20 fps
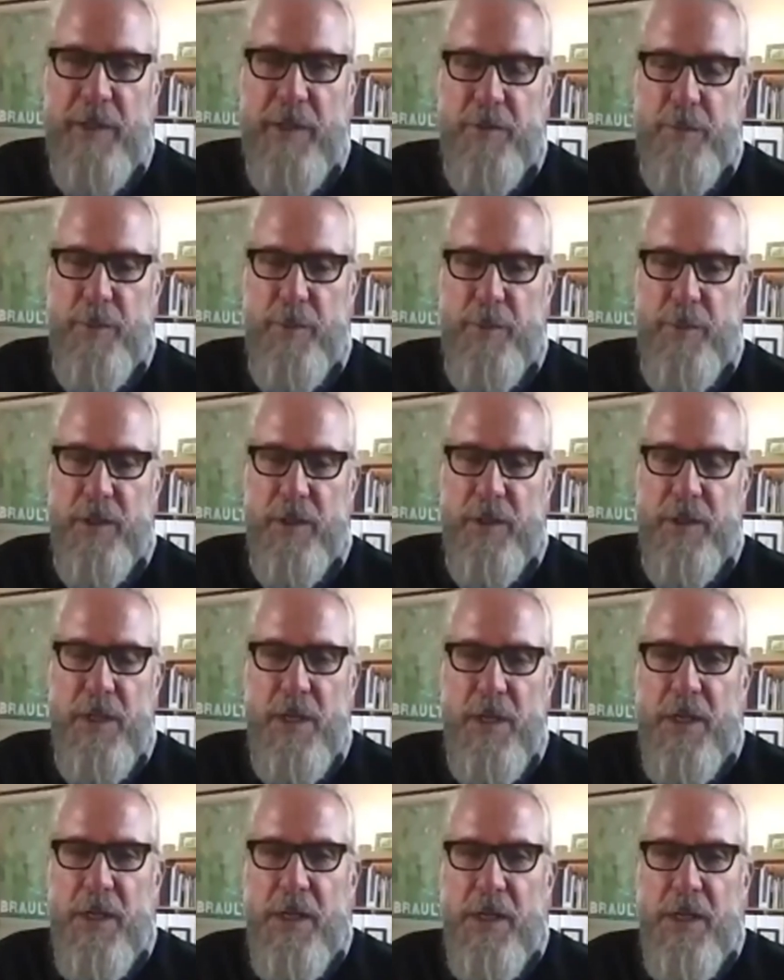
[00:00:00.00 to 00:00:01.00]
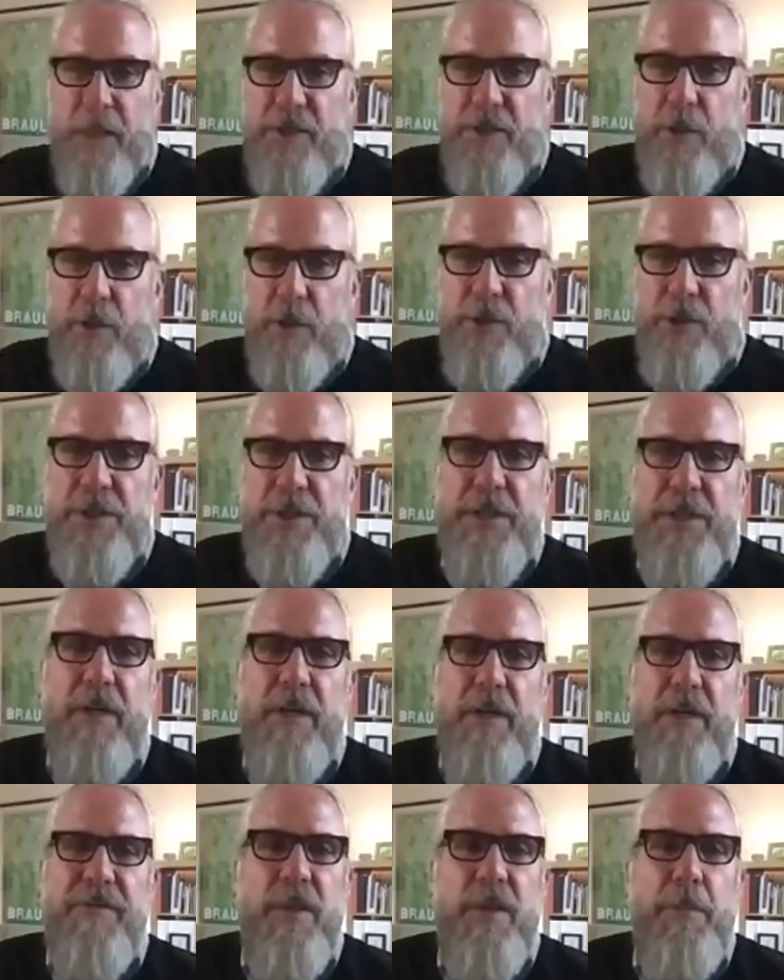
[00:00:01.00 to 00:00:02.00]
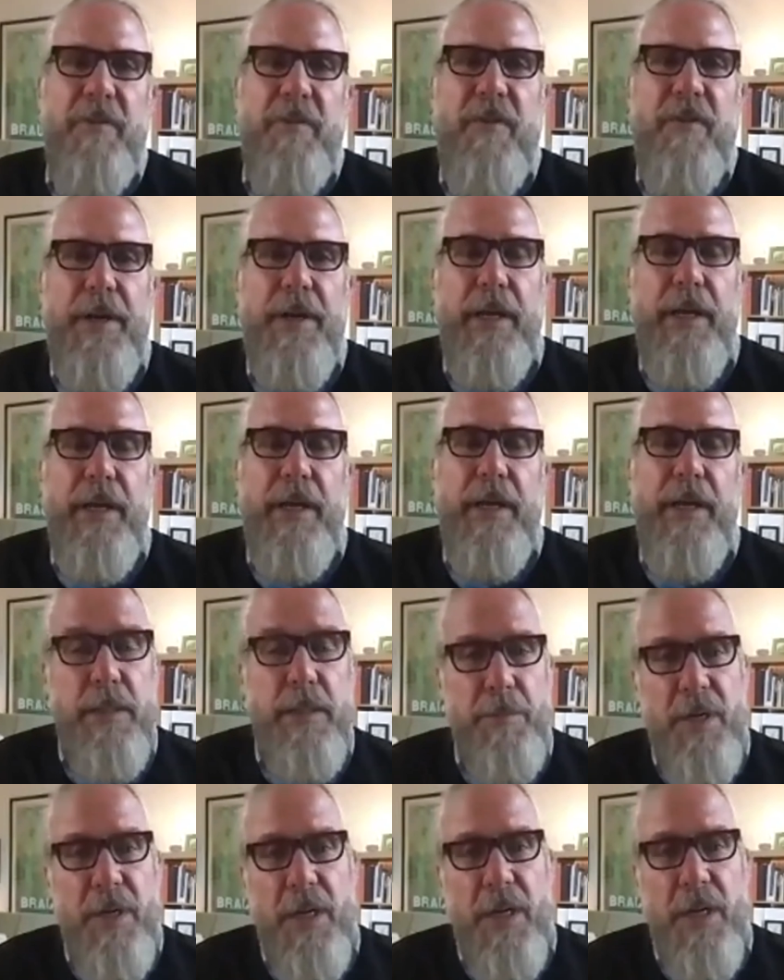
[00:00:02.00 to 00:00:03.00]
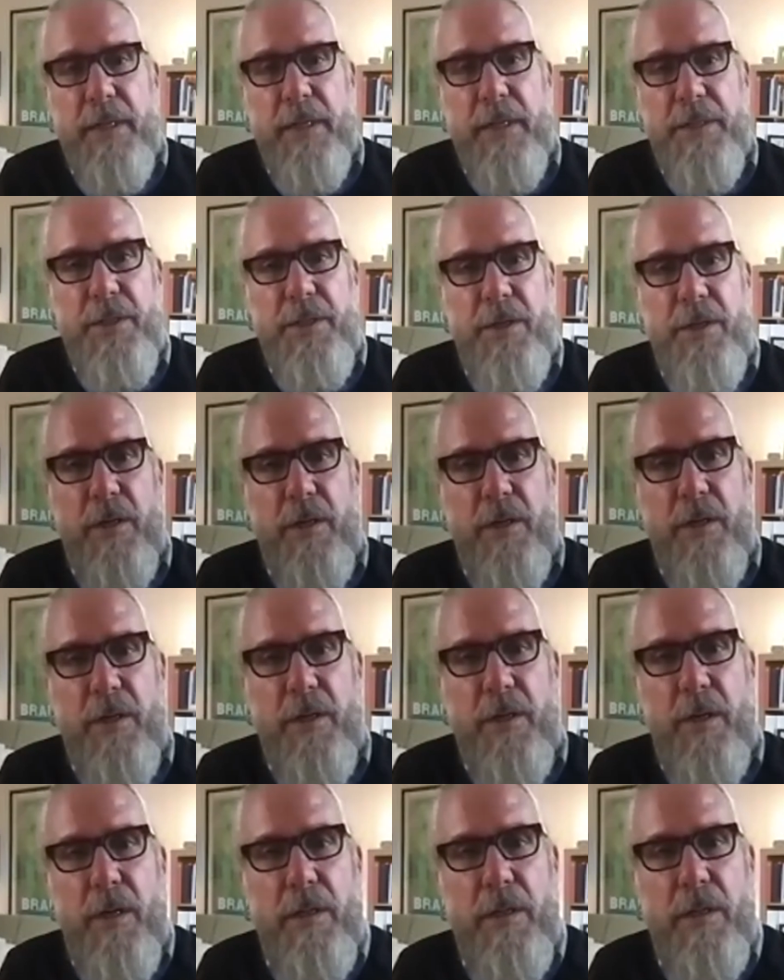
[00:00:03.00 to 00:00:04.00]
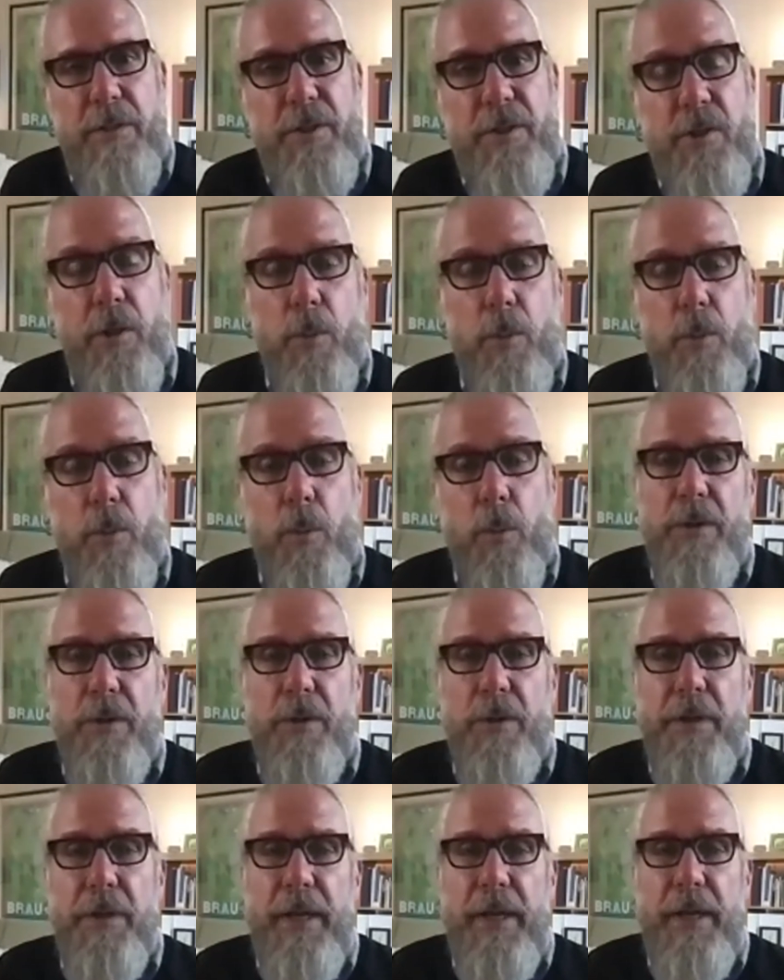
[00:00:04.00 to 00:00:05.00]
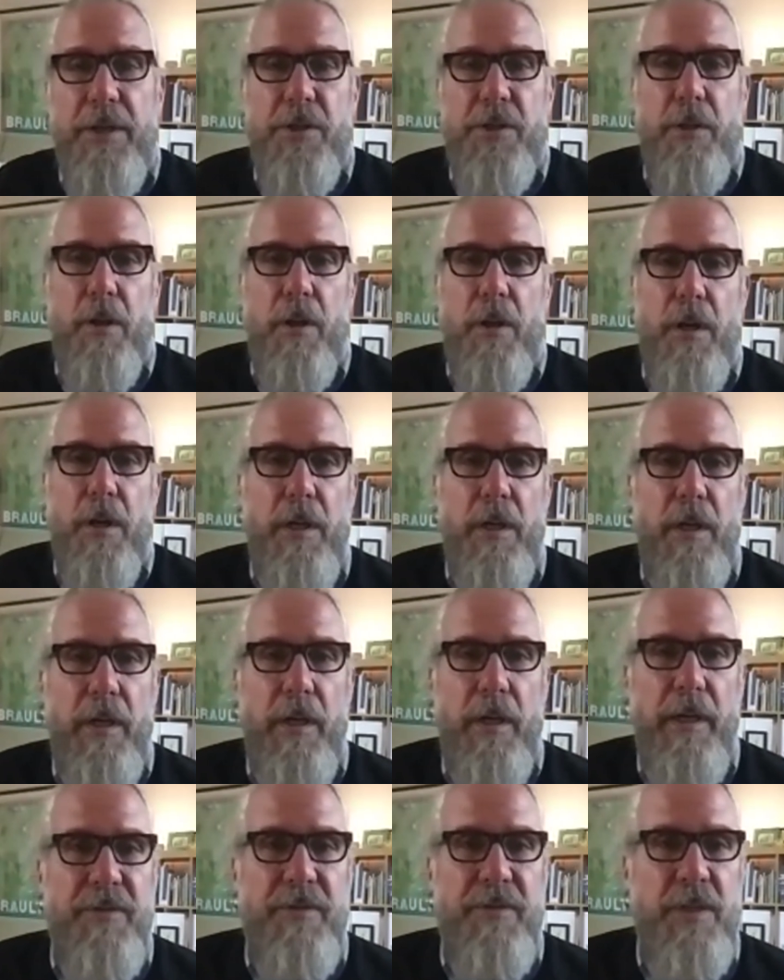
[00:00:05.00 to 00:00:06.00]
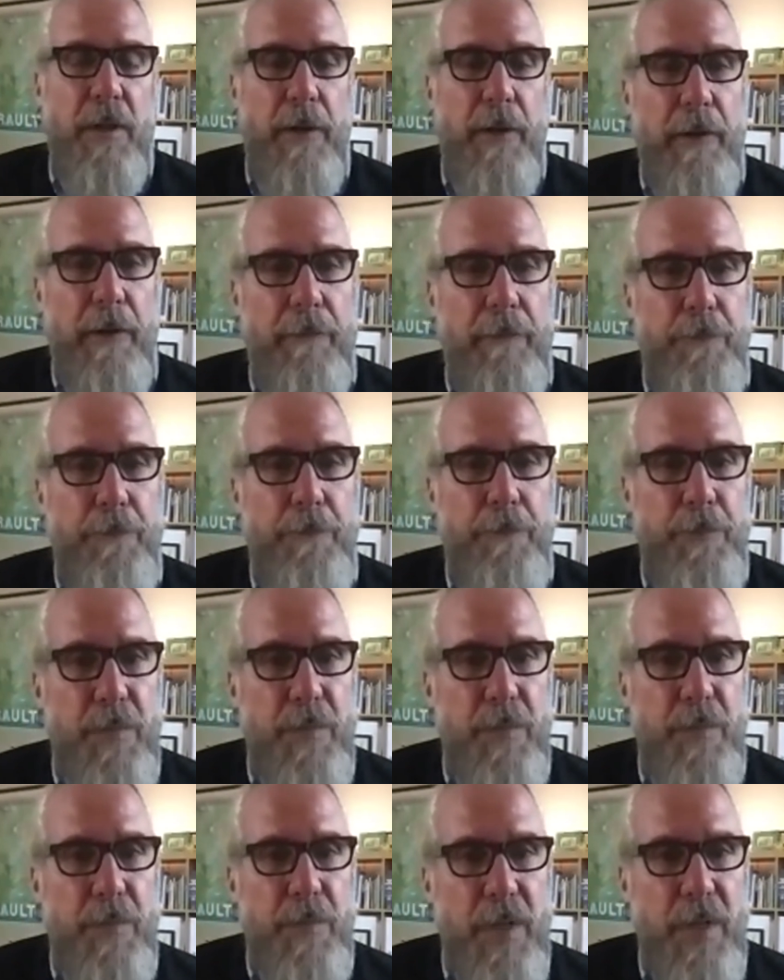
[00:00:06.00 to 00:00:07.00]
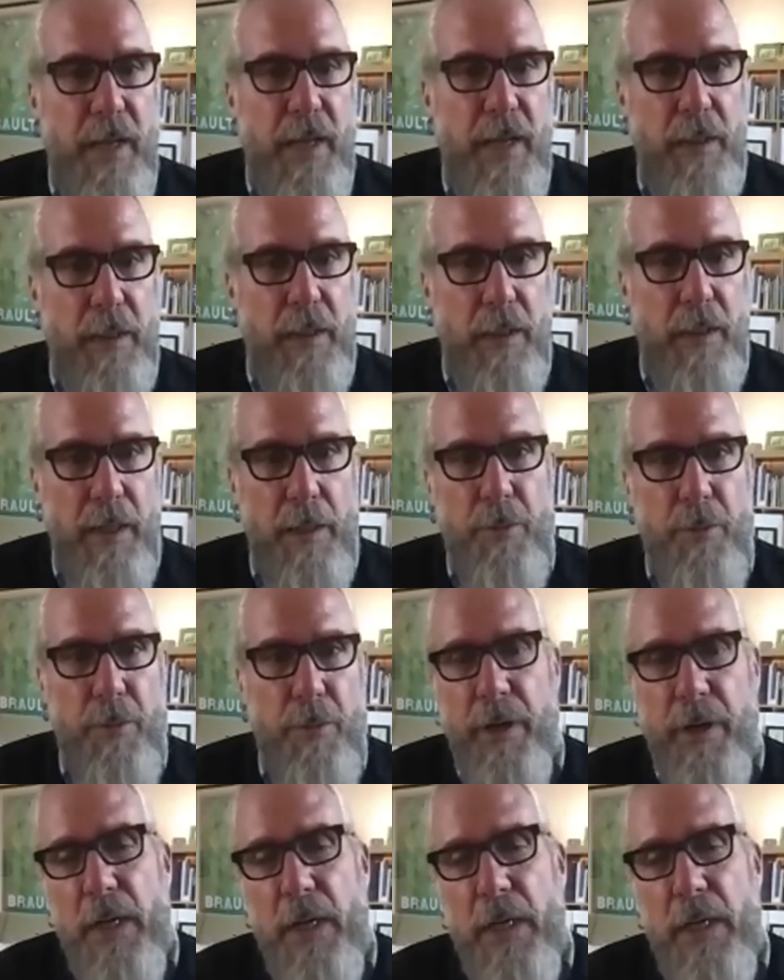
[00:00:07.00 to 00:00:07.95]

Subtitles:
here and talk about the book. So just to give some of our guests some context here, the Stonewall National Archives and